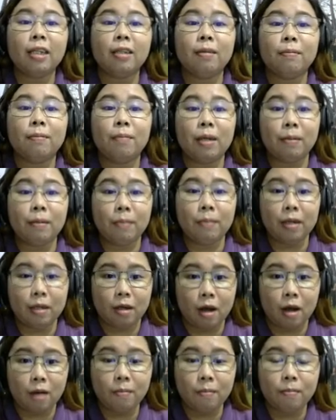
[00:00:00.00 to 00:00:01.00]
may
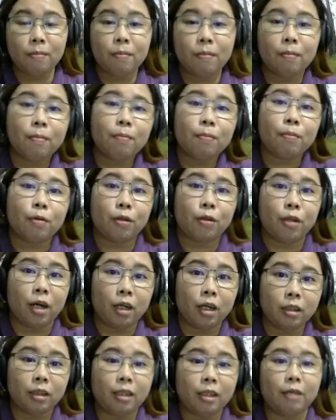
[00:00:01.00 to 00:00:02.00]
become
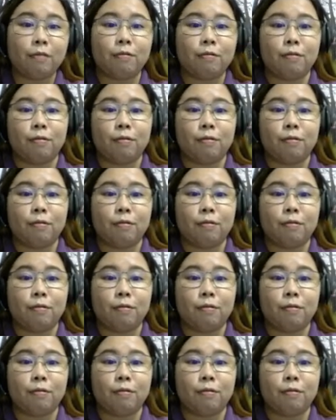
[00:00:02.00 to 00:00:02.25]
productive.